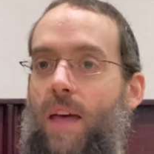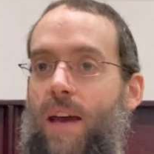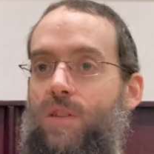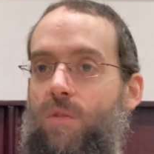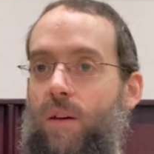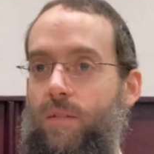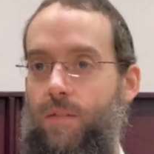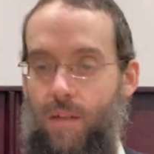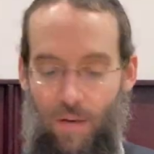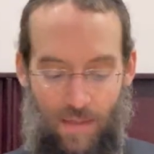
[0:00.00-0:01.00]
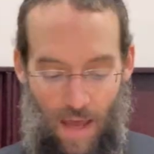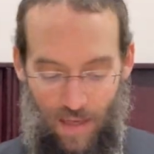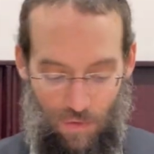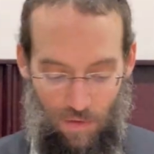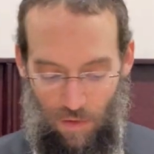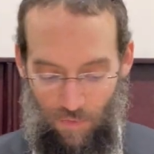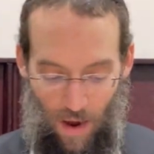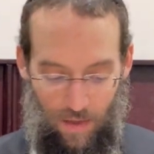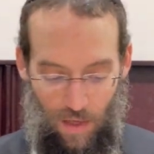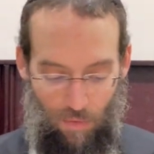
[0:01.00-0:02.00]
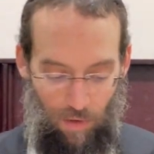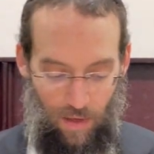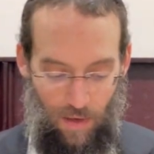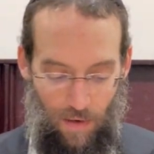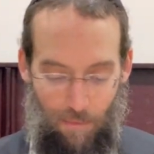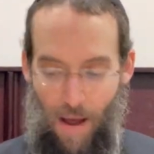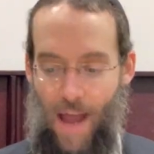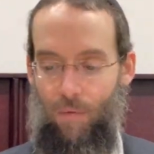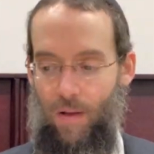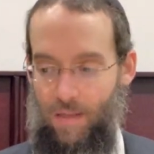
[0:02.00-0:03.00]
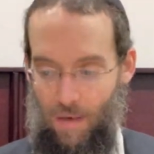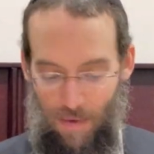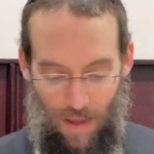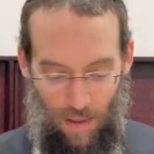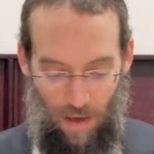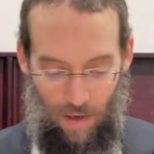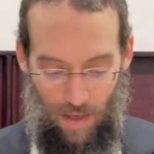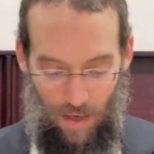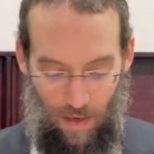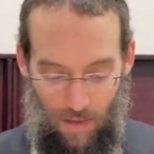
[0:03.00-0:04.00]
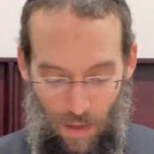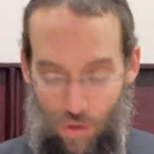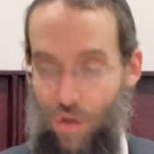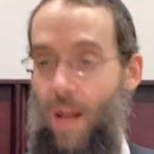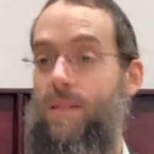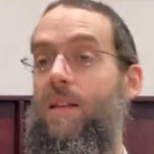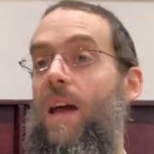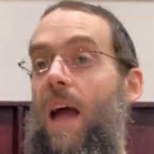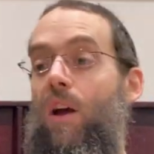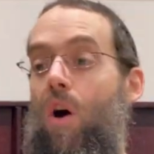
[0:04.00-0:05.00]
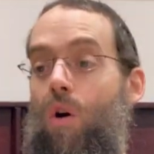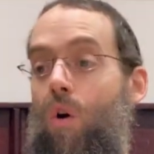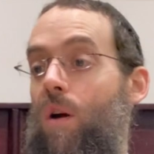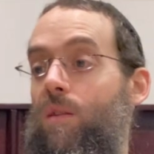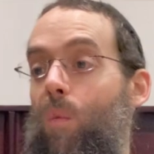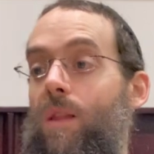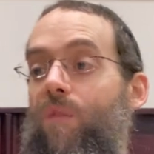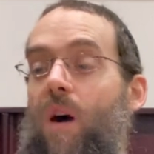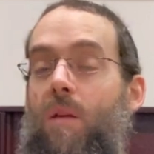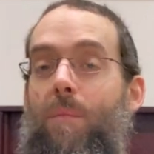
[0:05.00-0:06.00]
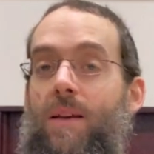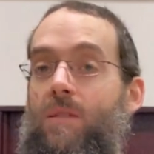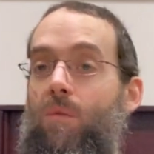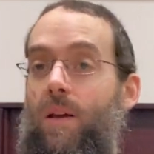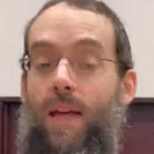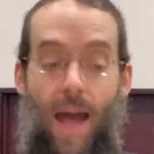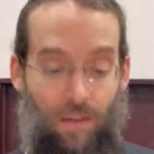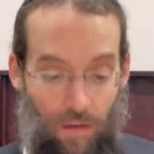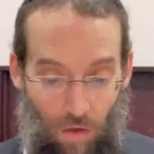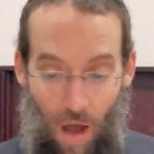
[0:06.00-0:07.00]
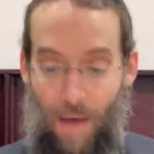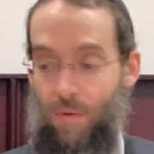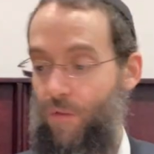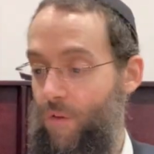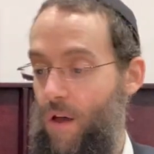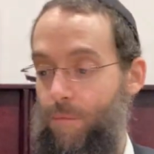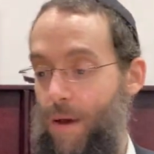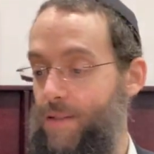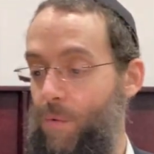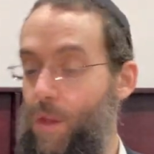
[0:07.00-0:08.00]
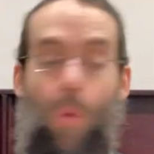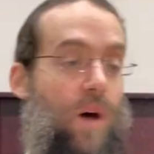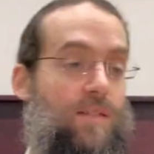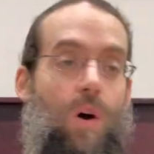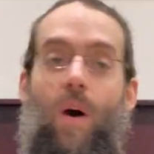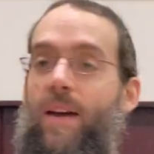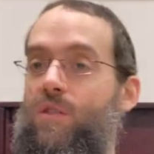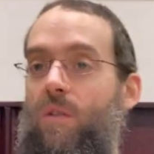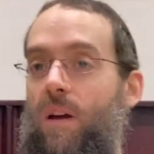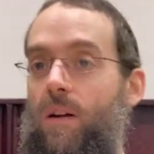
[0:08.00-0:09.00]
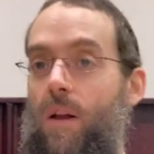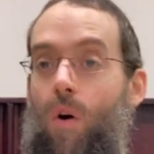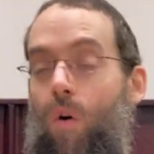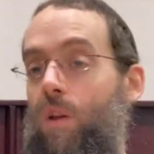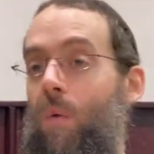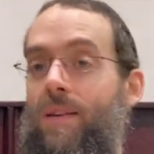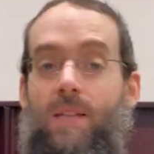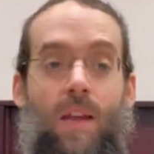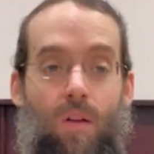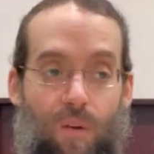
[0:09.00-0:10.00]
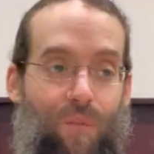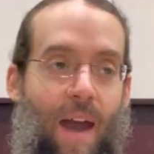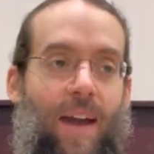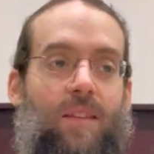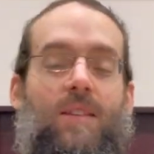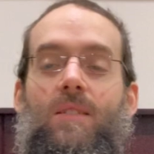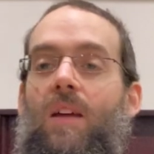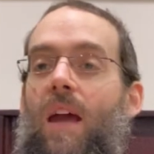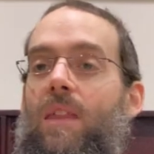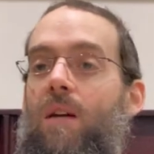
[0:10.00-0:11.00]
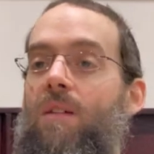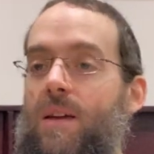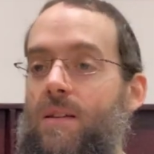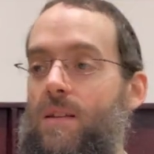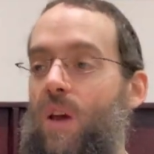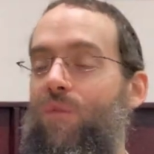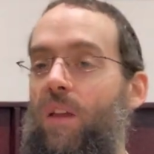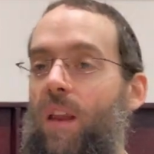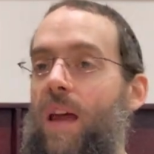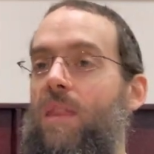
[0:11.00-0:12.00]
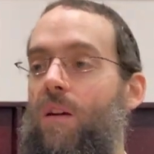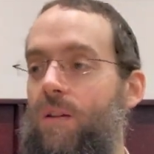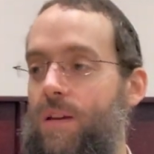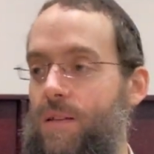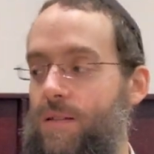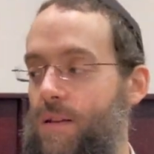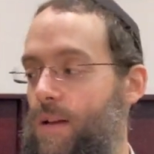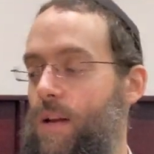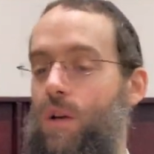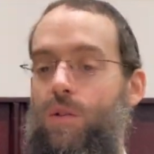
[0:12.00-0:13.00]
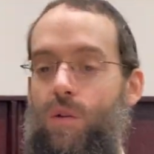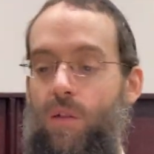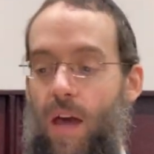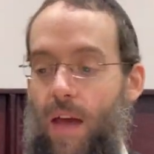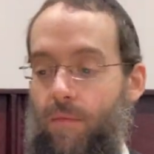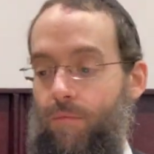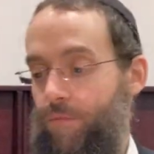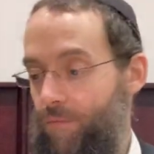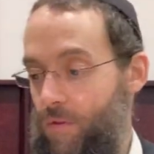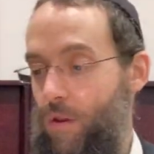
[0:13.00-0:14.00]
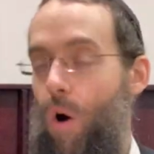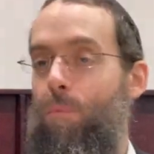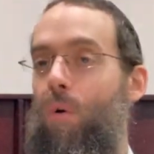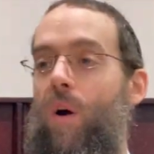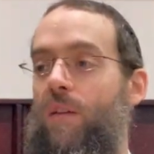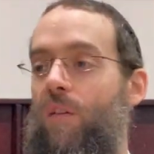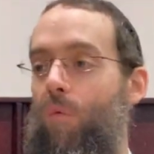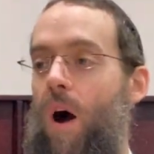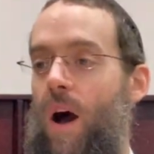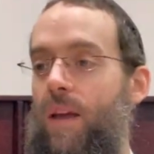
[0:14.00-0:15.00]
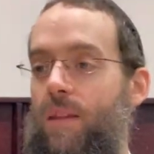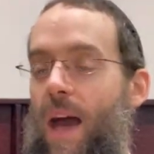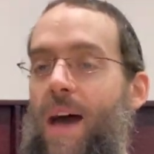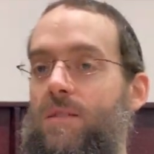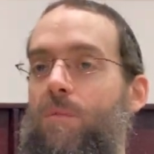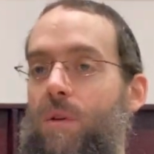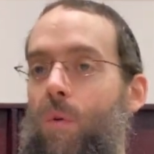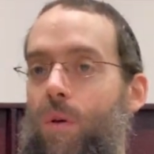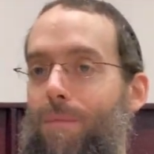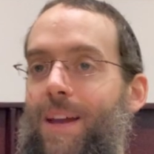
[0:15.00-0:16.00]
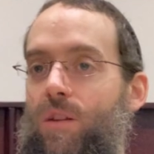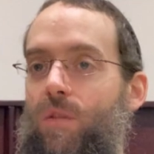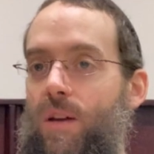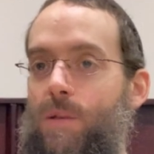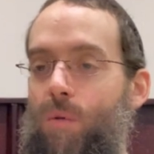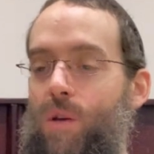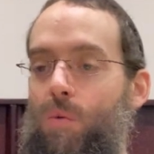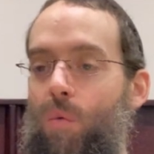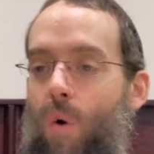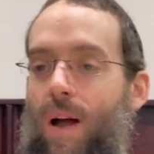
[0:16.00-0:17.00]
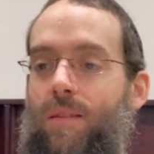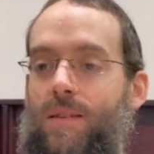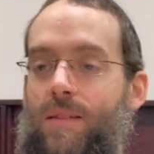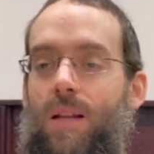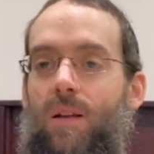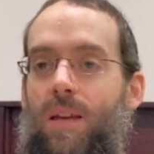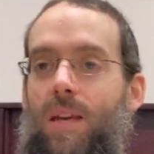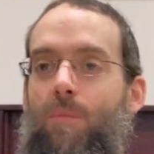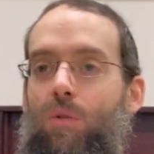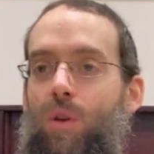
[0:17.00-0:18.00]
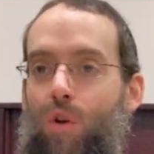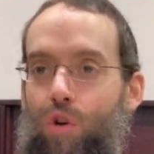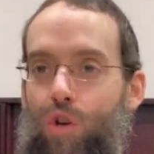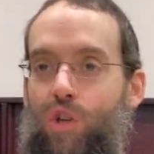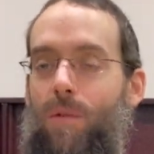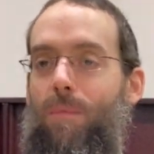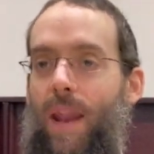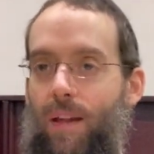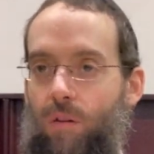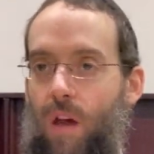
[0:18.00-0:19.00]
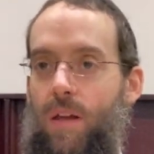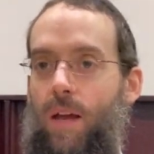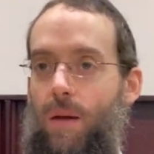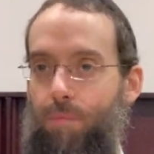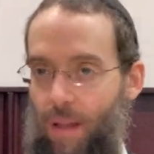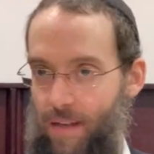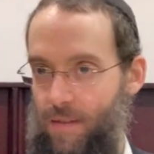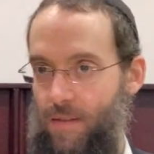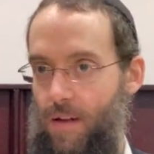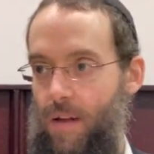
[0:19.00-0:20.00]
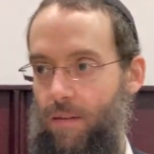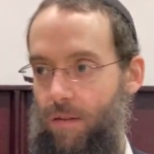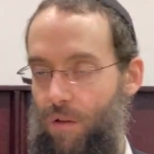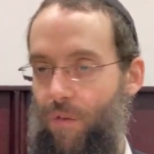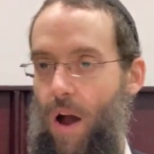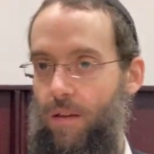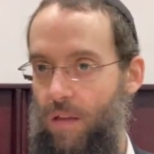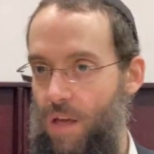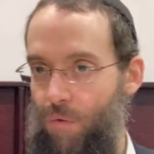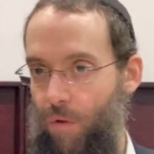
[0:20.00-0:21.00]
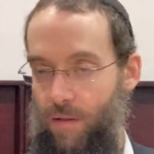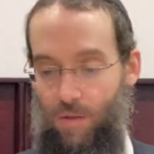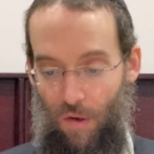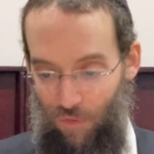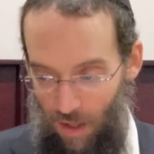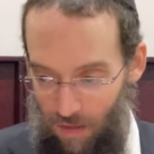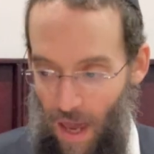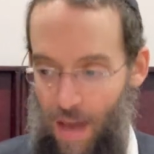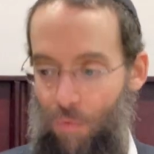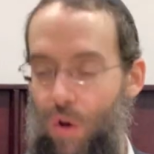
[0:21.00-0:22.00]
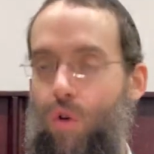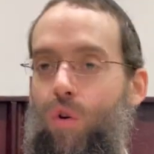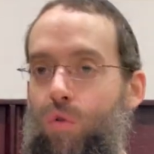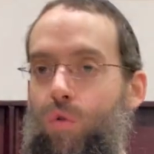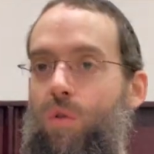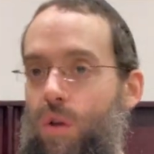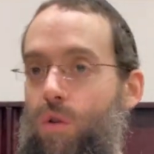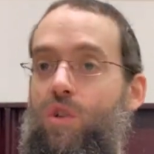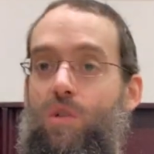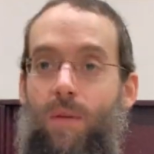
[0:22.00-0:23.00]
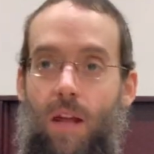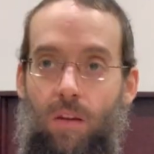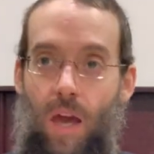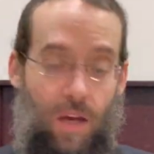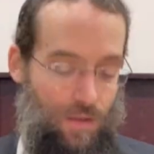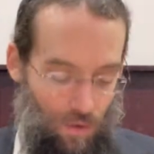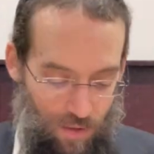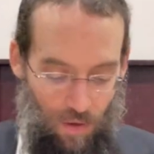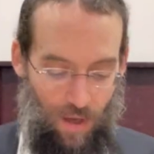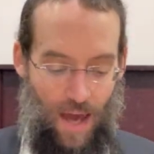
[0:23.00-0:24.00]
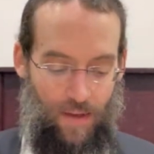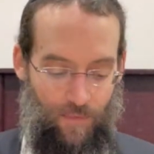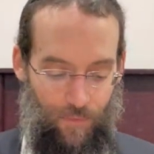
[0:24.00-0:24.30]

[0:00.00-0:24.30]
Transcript: extra. There is extra to divide equally. My, what's going to be the halacha here? Should I say I go according to when the father passed away? At the time that the father passed away, there was no extra, or do I say no? The fact is today there is. If today there is, so then the whole point of why there has to be a remainder is because we want to still keep the Yerusha Minatayra in place to divide equally. So if today we could do the Yerusha Minatayra, so it's okay.